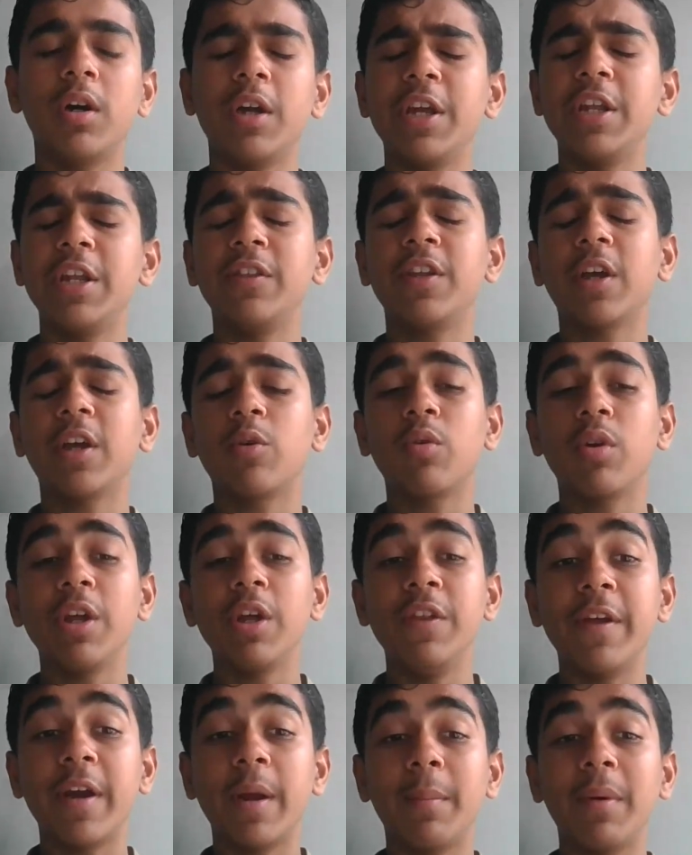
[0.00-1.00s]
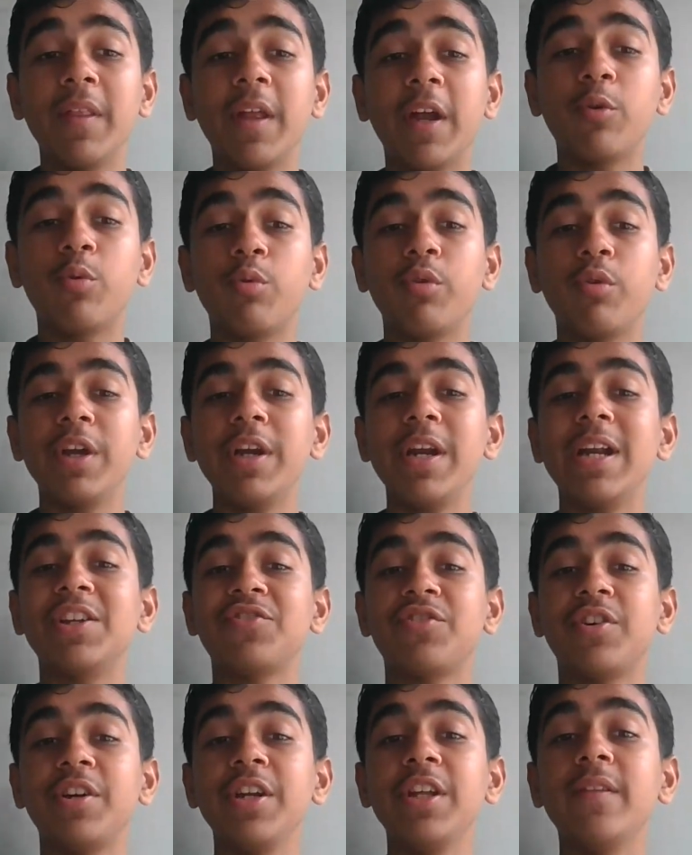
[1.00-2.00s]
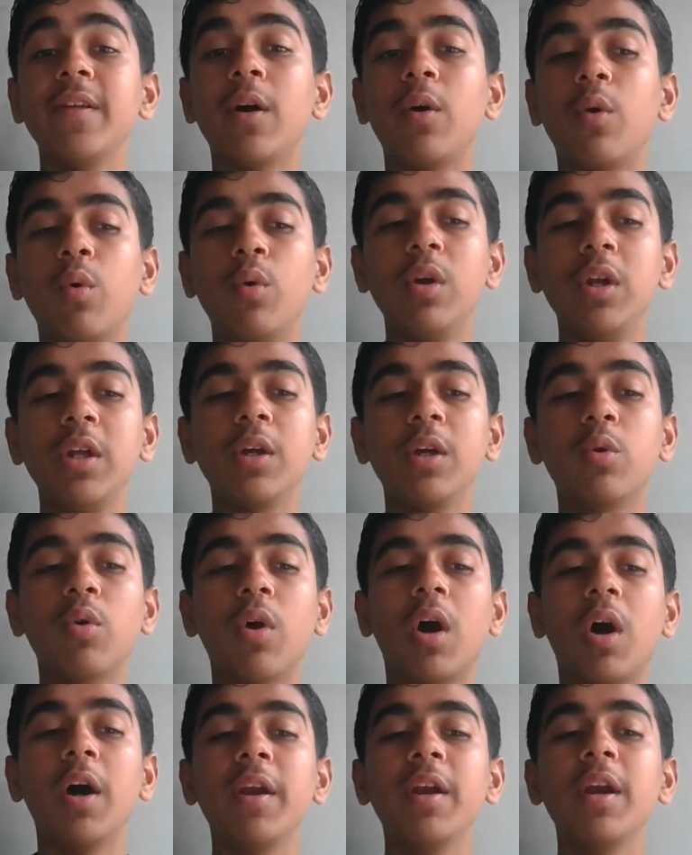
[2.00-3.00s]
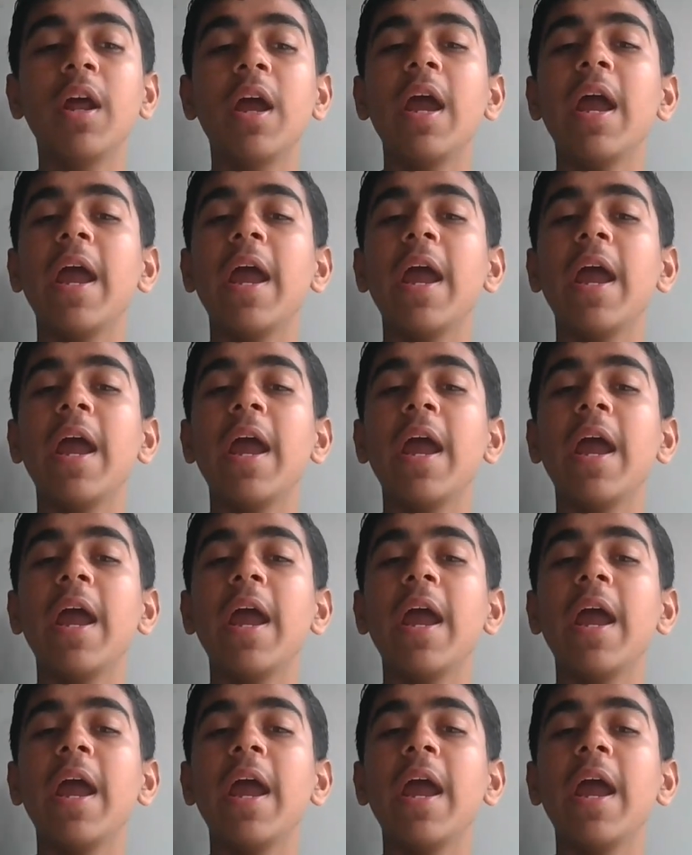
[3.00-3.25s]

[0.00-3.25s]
in the Ramadan to read and study the Holy Quran